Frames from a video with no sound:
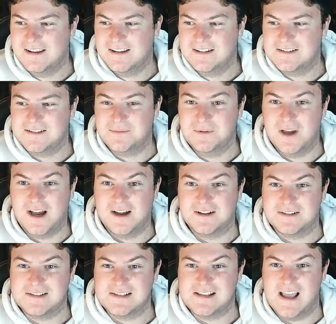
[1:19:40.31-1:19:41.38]
Some guy got
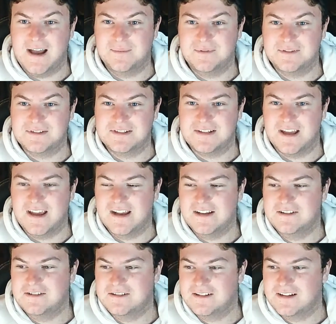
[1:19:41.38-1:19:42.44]
slapped on
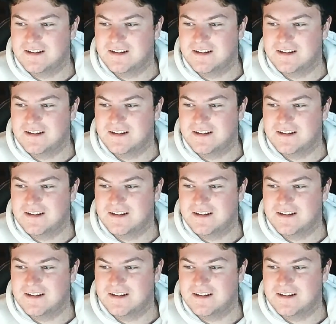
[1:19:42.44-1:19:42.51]
stage.